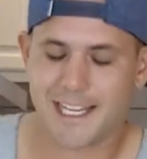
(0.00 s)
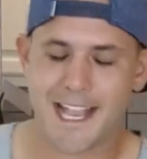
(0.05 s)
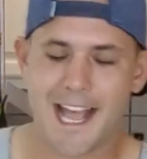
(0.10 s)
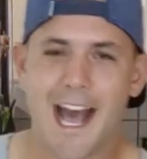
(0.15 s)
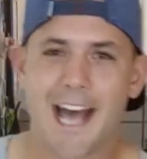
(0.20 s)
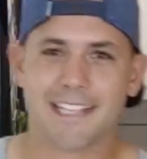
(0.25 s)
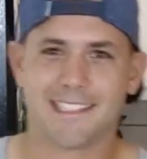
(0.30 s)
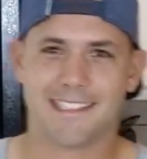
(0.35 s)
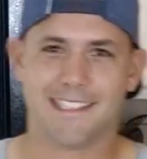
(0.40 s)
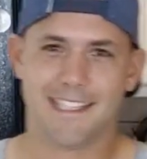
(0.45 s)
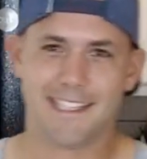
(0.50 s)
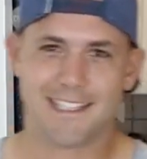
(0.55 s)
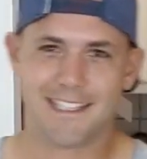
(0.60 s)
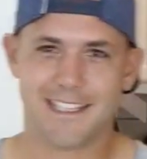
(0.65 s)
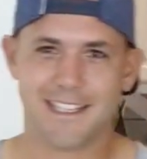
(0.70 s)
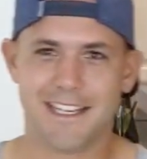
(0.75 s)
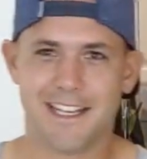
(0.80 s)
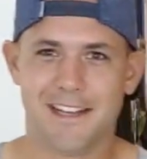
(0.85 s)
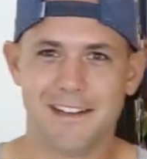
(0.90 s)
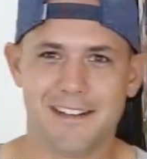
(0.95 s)
Lagasse,
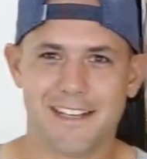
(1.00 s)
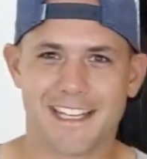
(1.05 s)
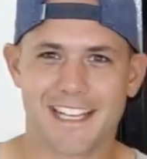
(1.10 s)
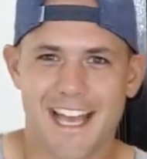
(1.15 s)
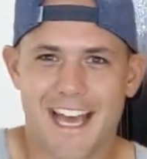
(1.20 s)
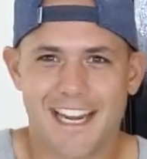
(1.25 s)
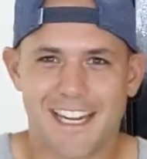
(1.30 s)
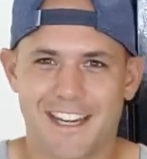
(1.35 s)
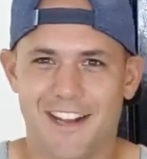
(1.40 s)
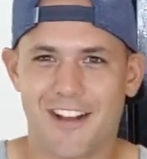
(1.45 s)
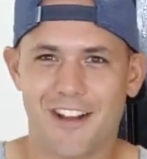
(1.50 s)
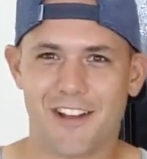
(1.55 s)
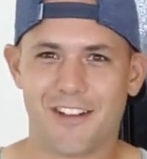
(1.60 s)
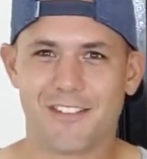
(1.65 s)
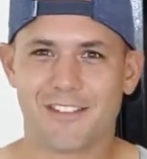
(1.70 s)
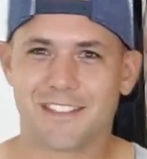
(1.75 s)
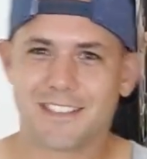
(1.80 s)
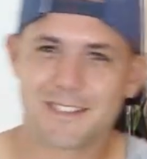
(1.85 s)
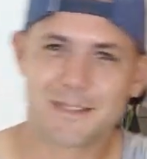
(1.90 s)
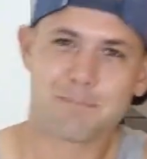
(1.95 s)
you know? I got it
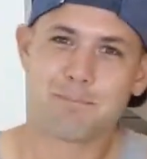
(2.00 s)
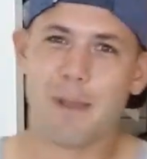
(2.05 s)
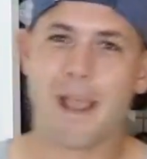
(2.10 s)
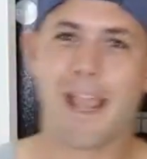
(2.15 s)
all and just